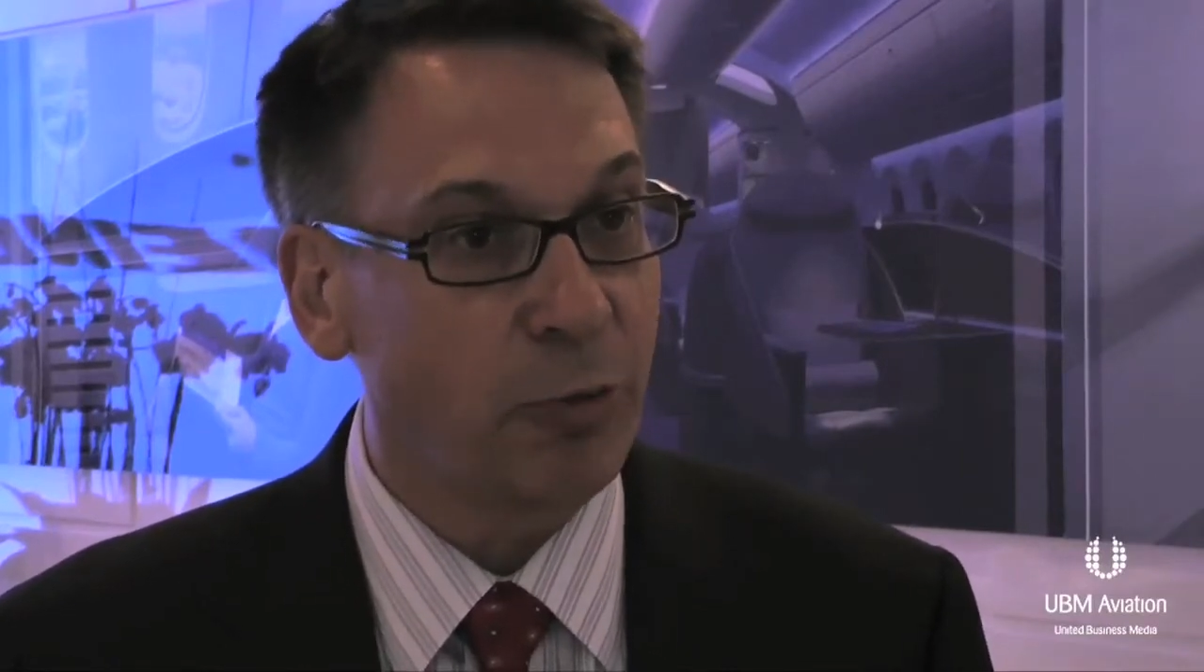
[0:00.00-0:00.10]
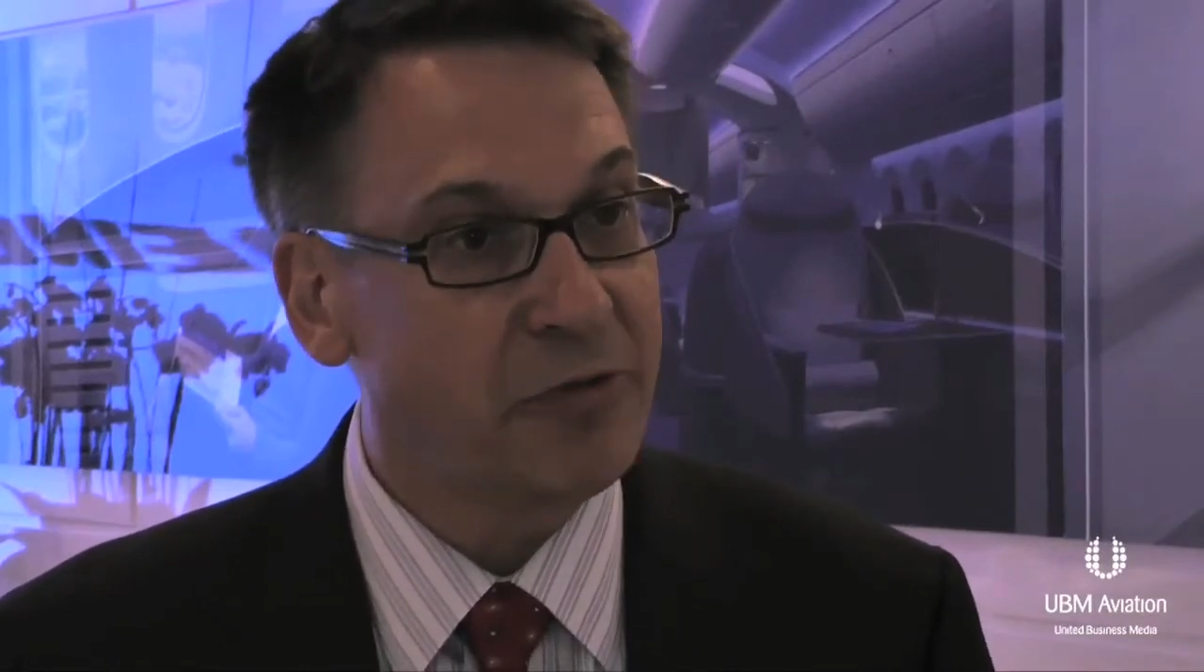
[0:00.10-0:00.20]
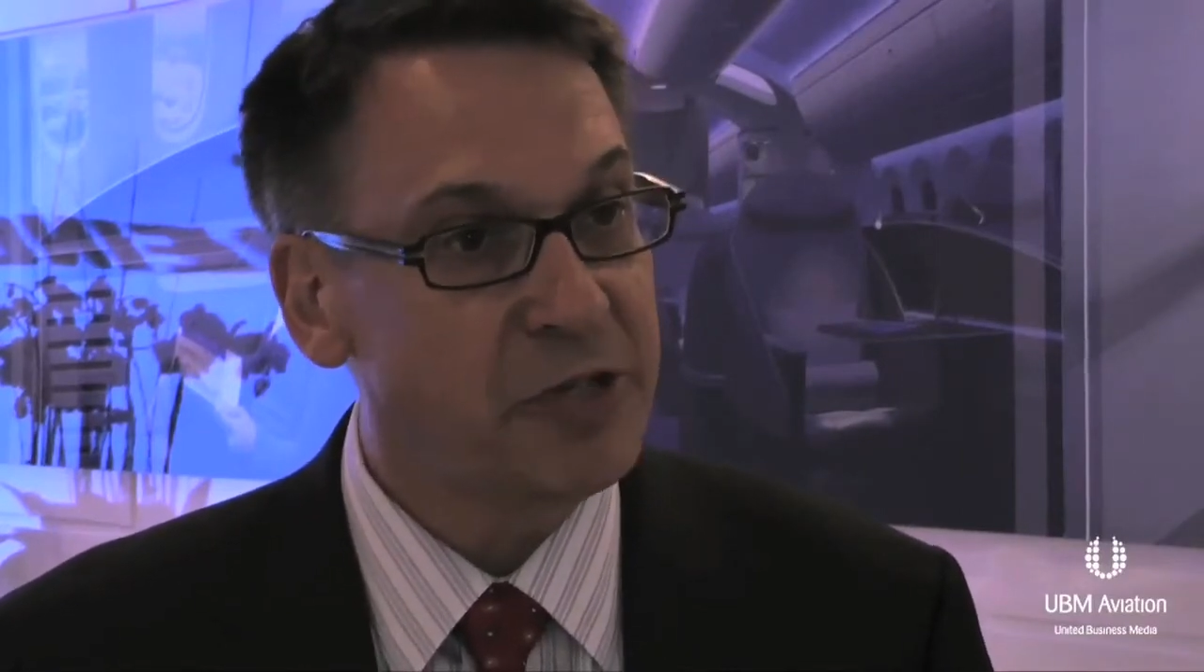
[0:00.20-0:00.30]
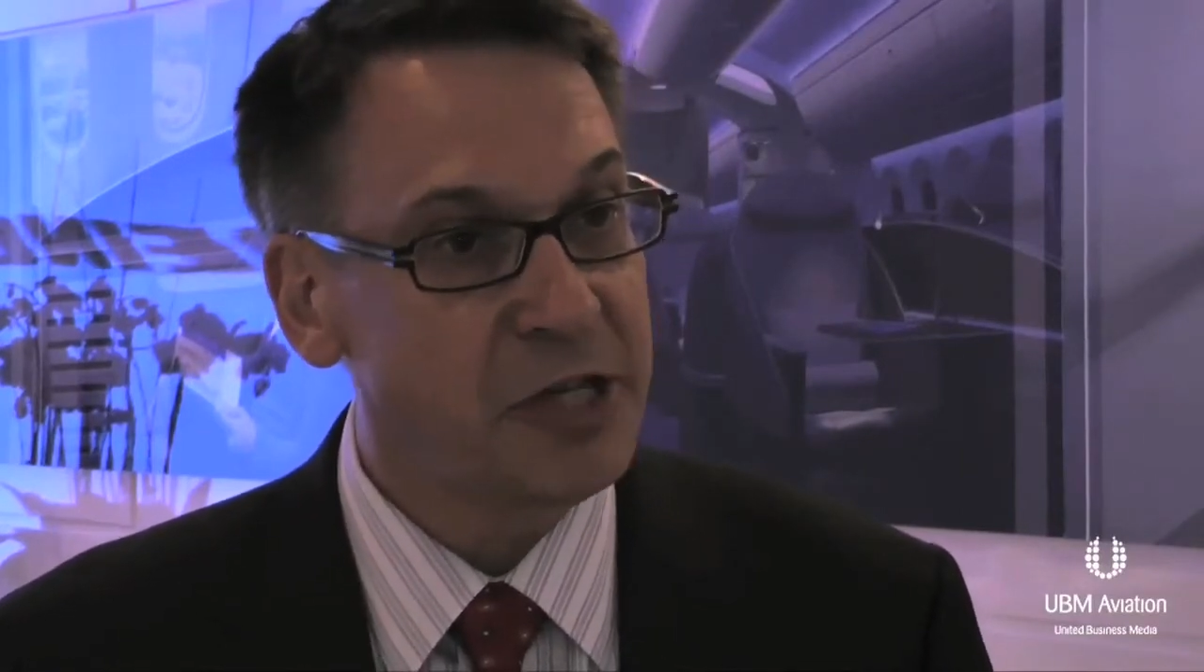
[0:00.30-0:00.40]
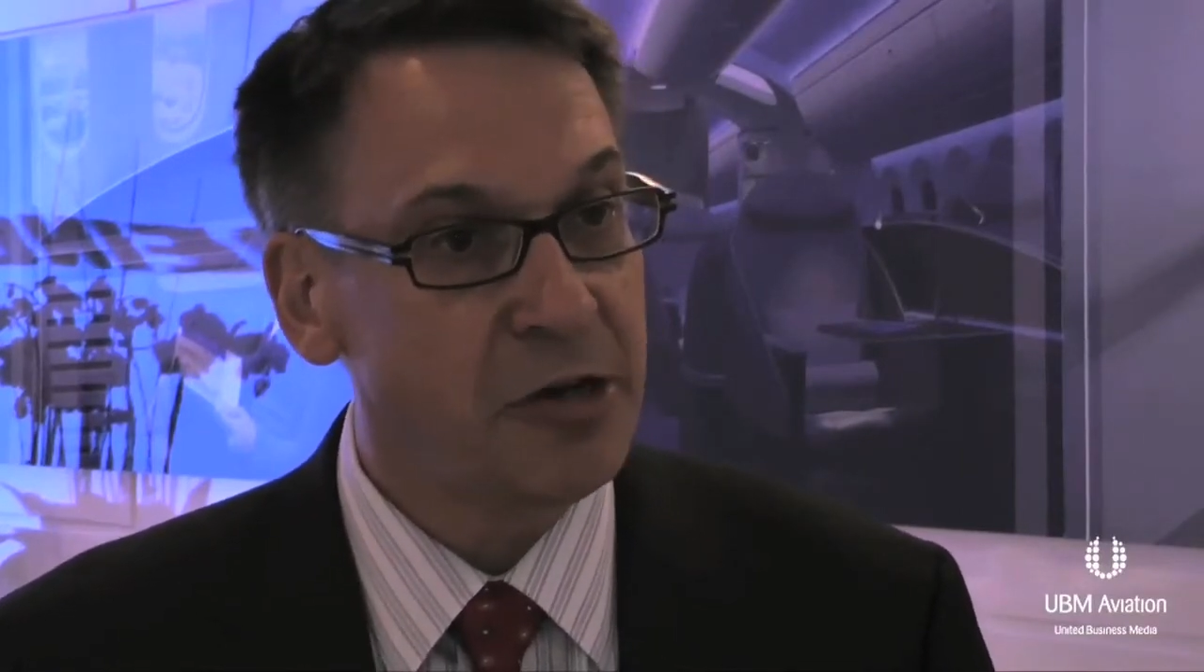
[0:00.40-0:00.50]

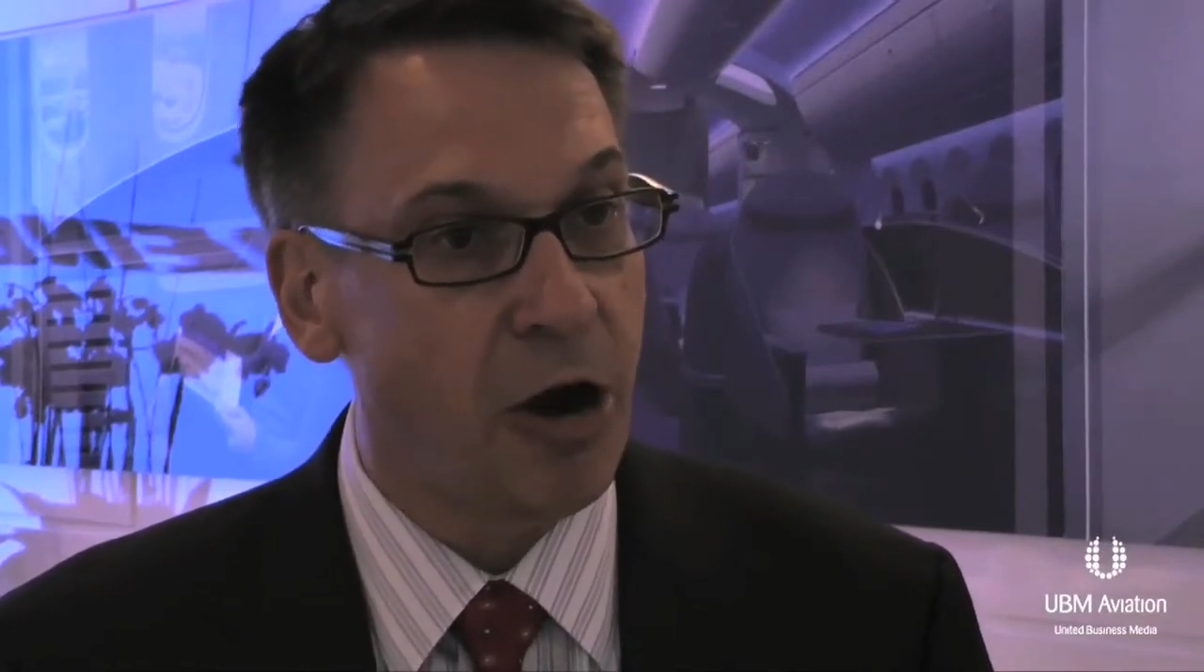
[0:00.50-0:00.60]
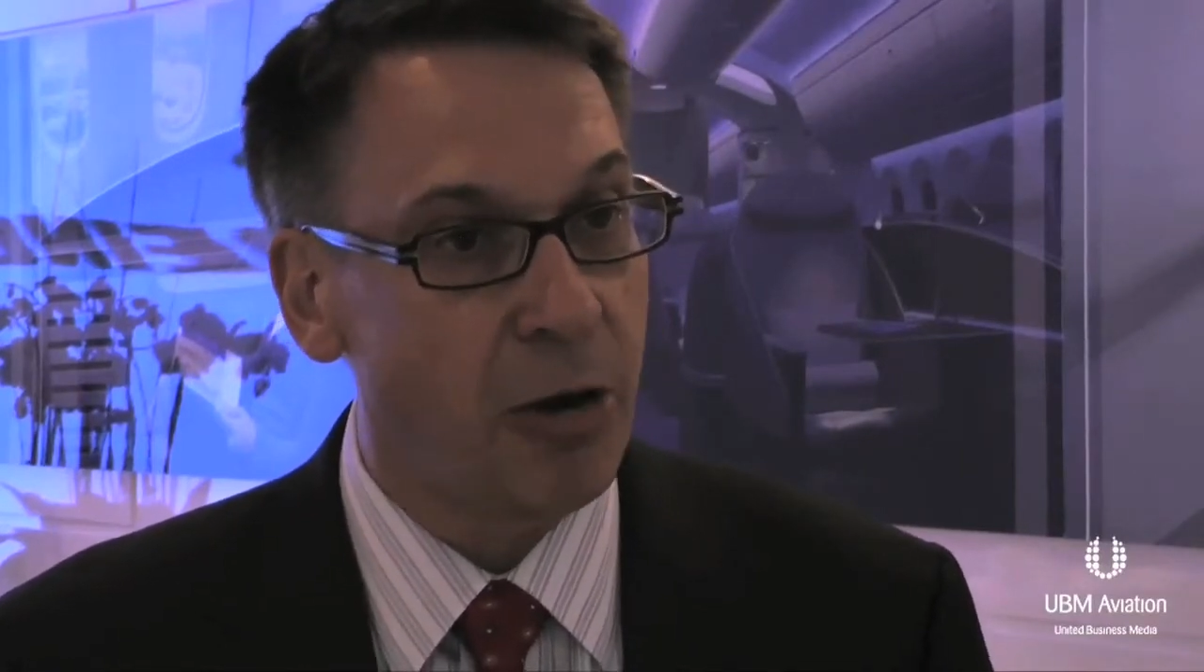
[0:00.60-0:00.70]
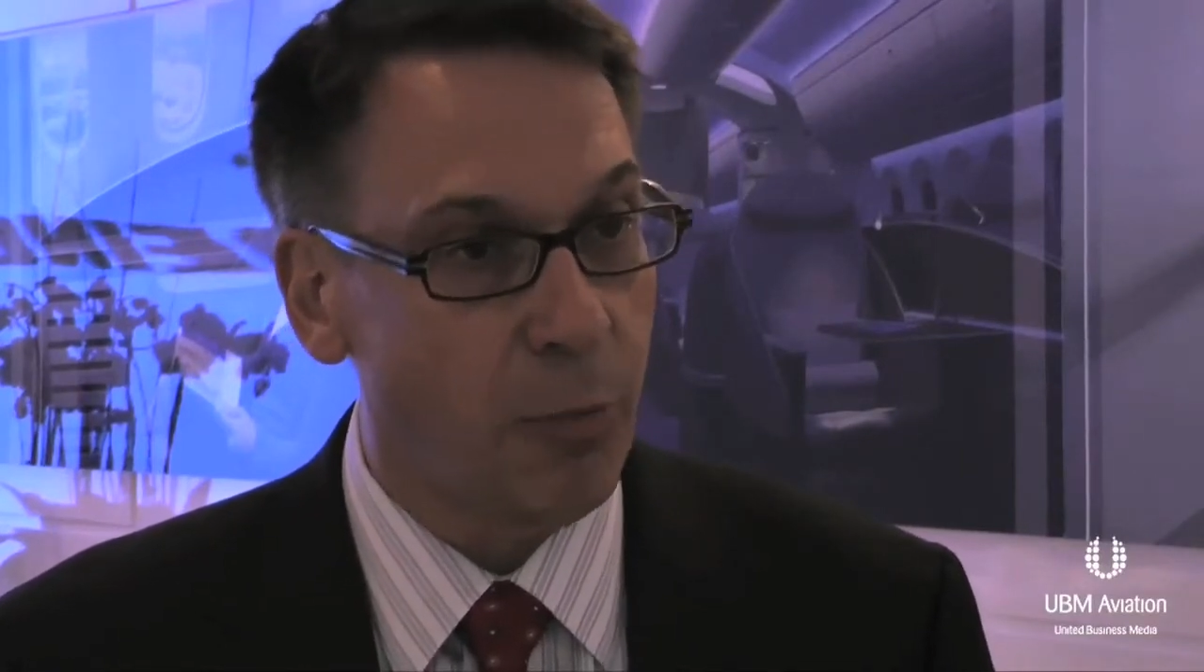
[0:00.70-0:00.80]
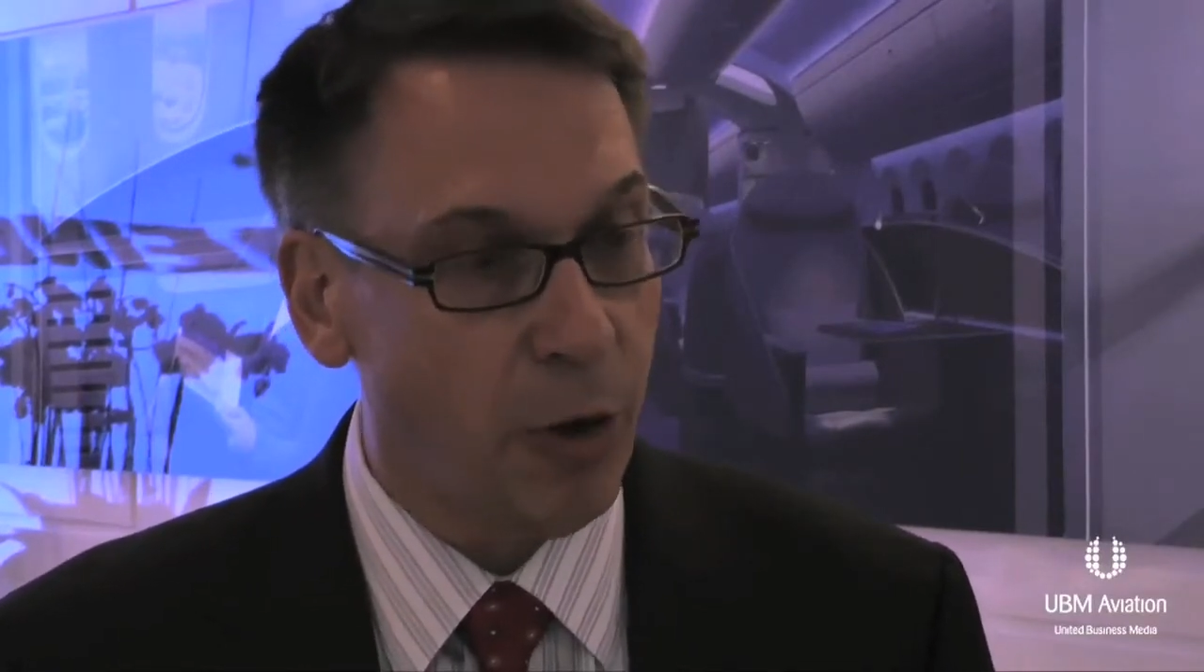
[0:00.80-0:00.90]
we've seen our